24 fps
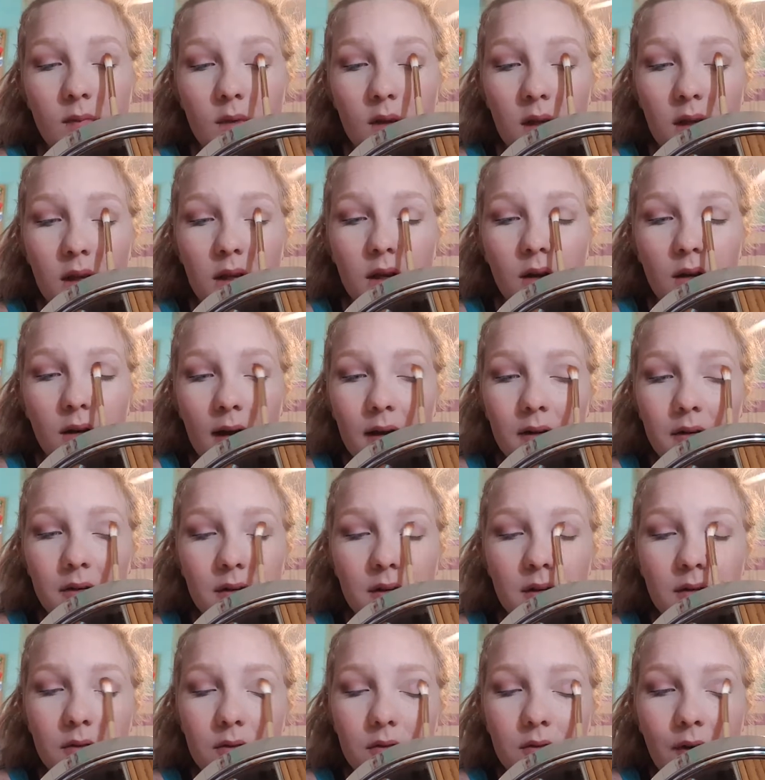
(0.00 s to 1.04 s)
you know, I'd
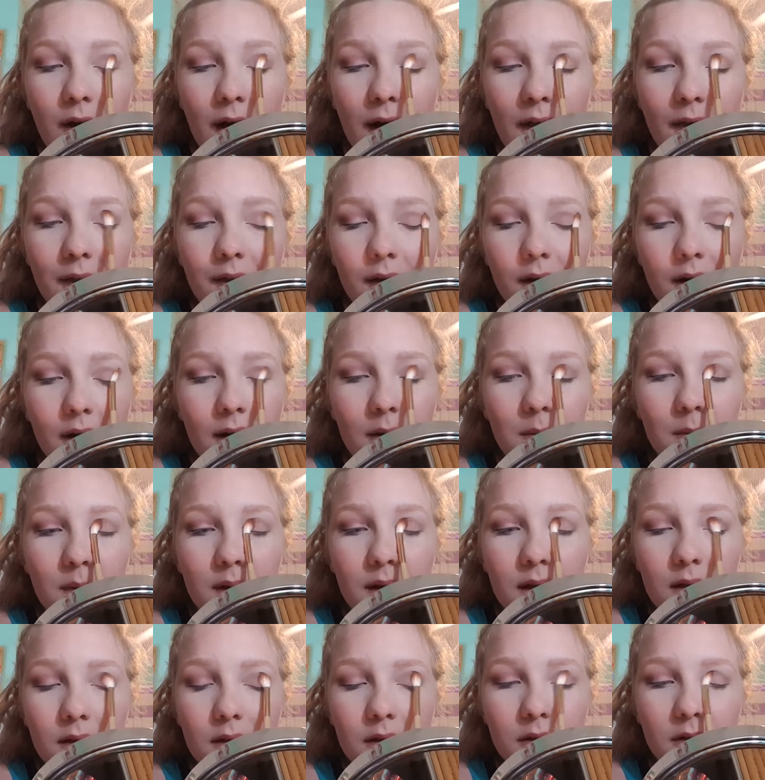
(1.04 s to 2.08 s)
rather it
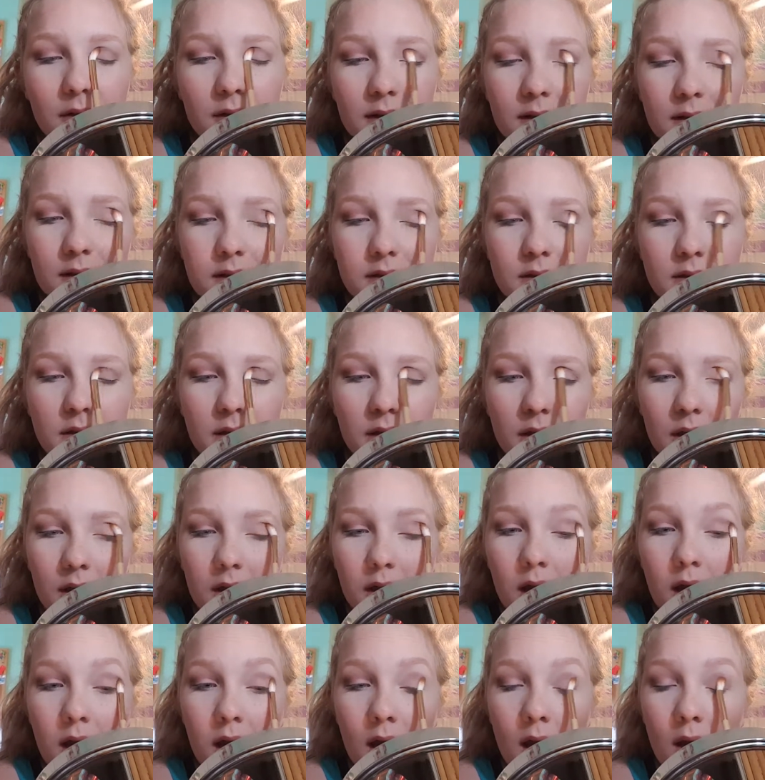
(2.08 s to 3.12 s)
be a little easier
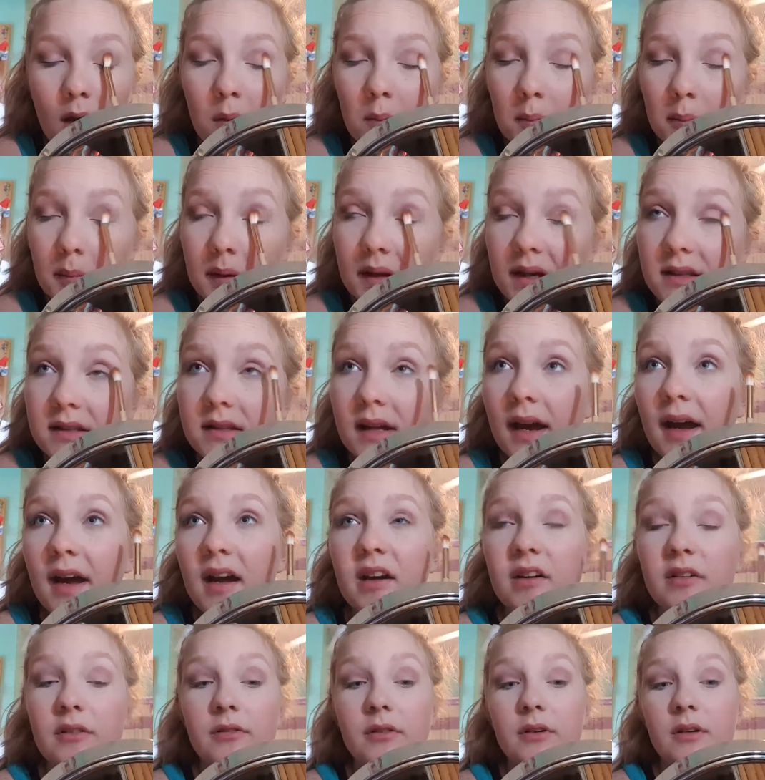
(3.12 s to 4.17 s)
because I
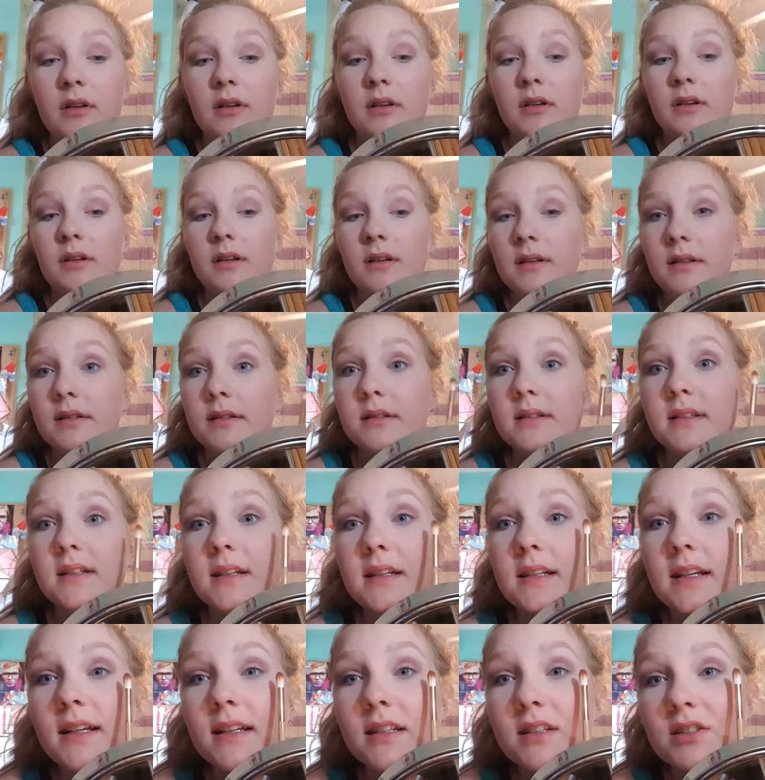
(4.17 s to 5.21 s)
have, see,
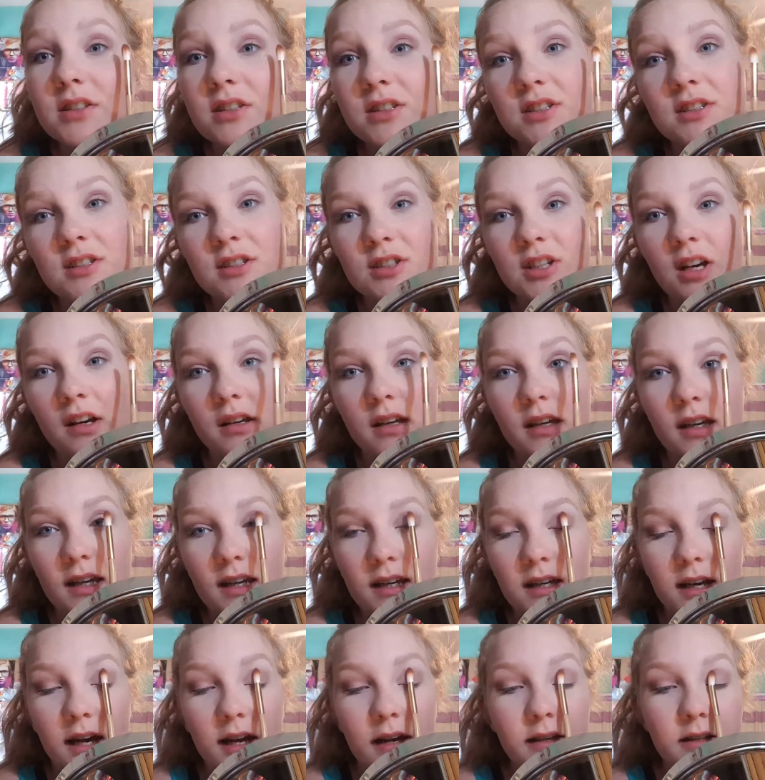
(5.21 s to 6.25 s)
it's just
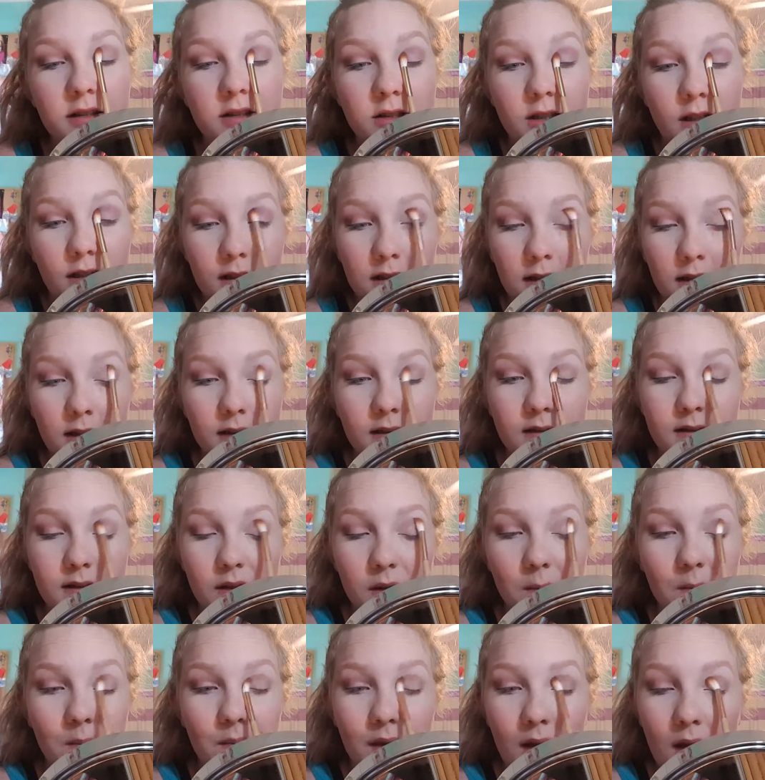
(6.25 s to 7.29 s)
chunky, kind of chunky, so